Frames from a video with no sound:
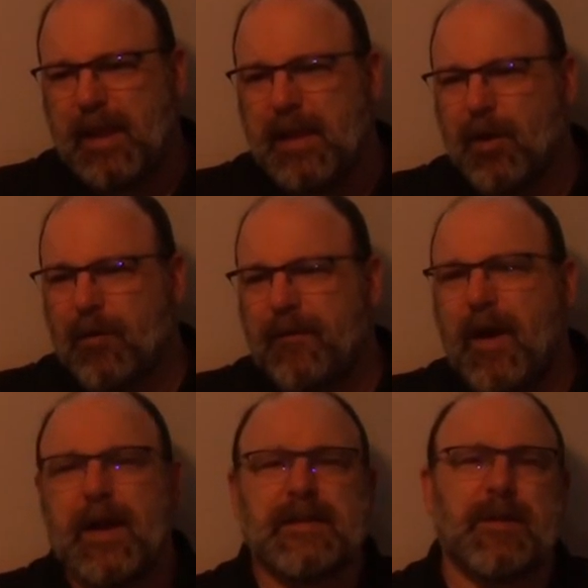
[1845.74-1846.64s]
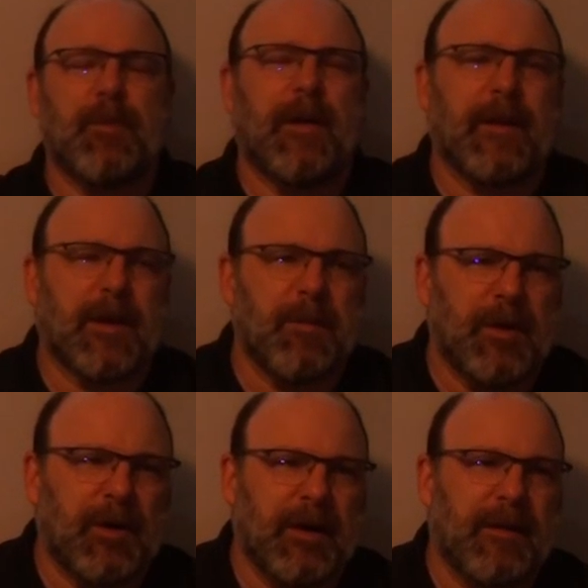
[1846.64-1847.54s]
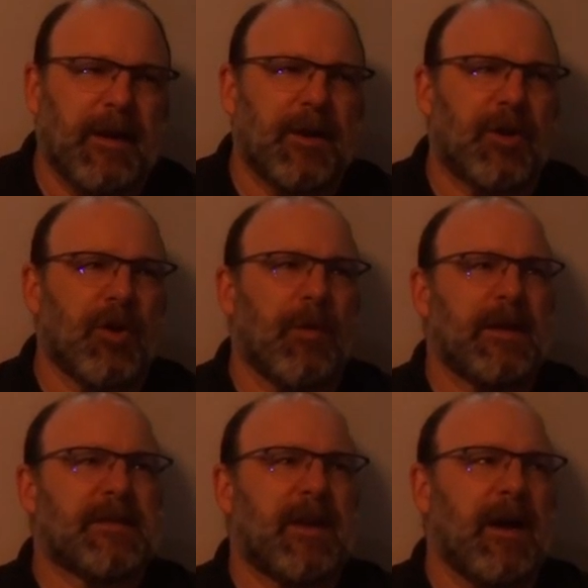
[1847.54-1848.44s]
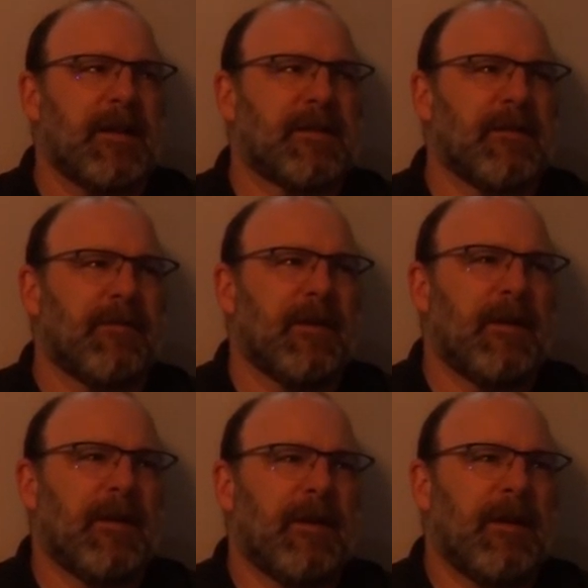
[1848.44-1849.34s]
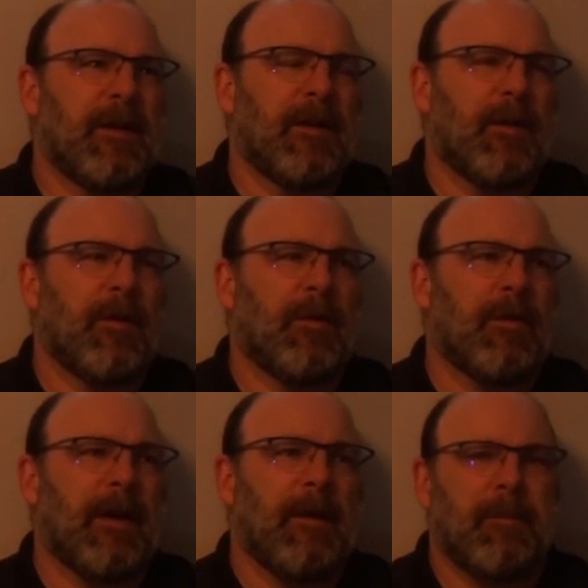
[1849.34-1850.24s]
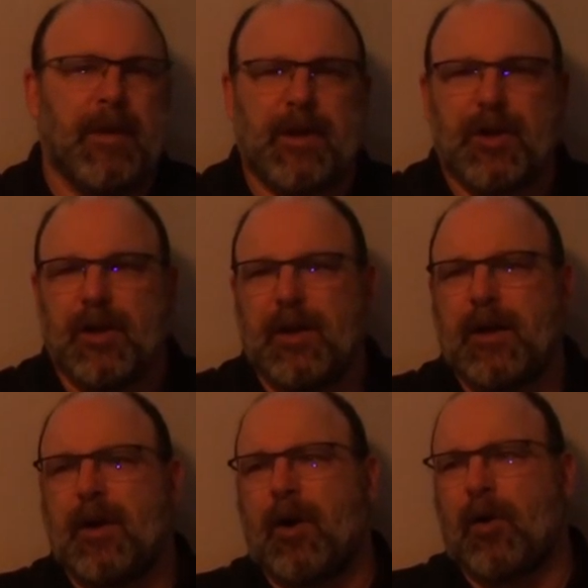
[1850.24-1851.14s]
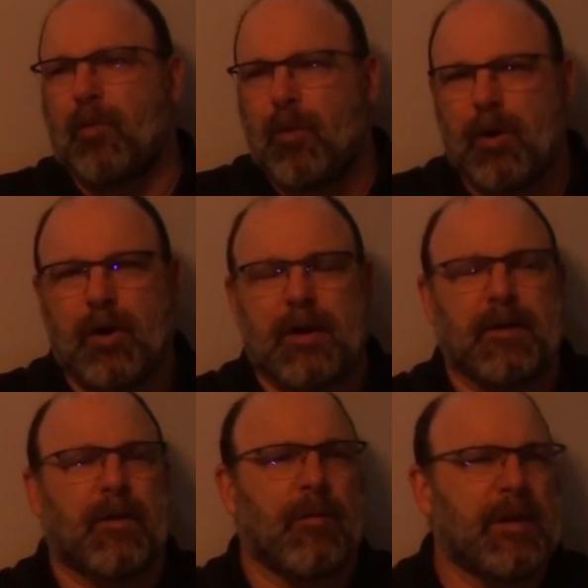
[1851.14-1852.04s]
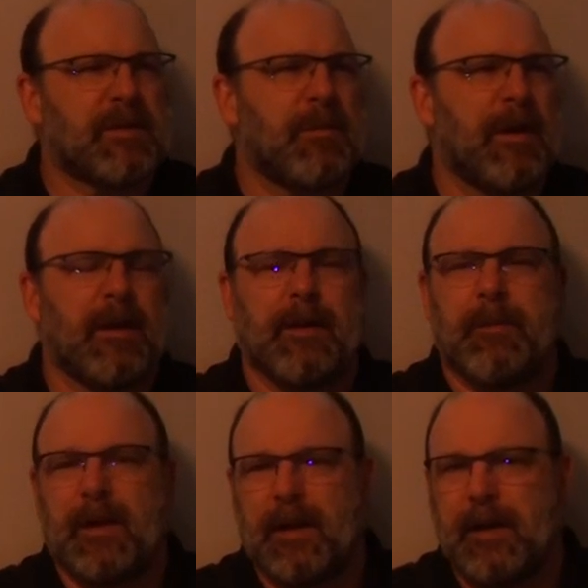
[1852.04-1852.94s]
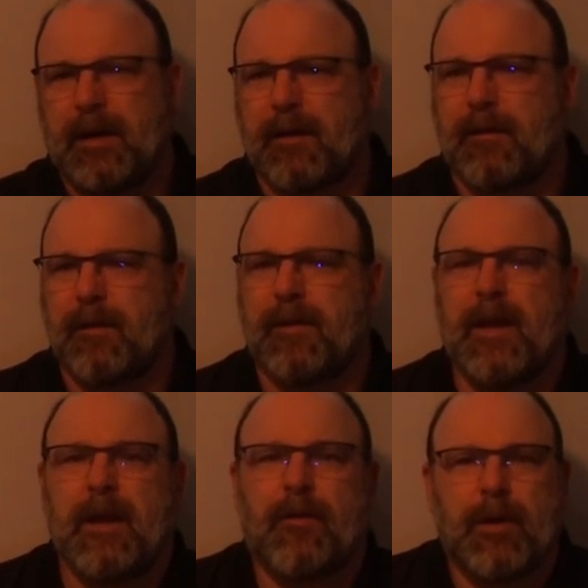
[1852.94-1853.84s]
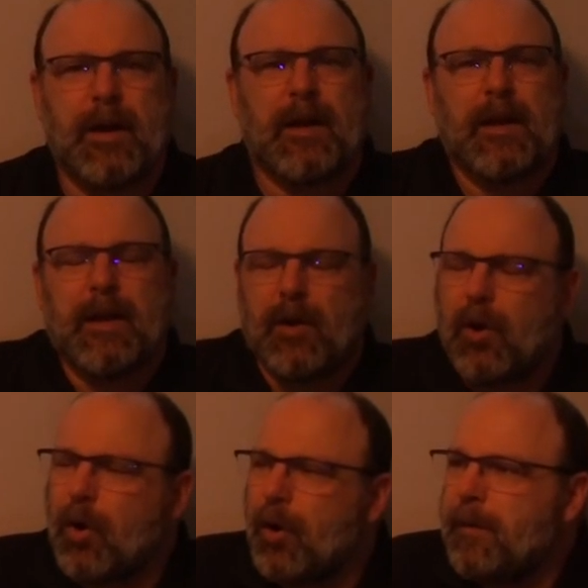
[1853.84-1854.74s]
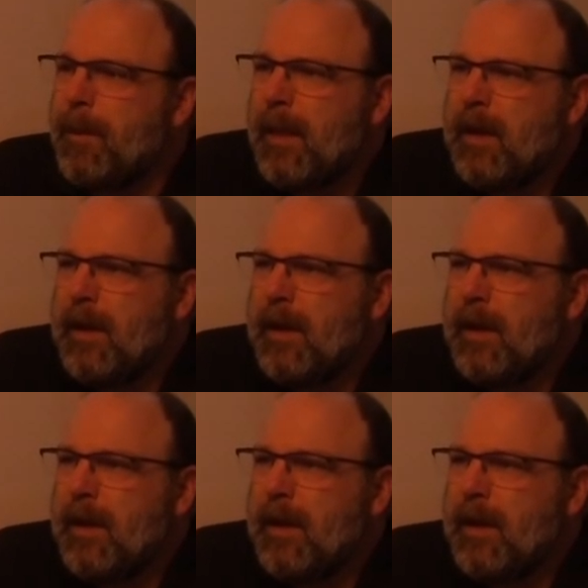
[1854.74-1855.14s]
you know, find someone in the community that is showing signs of you know, ambition and hard work and charisma and ability to think critically and learn.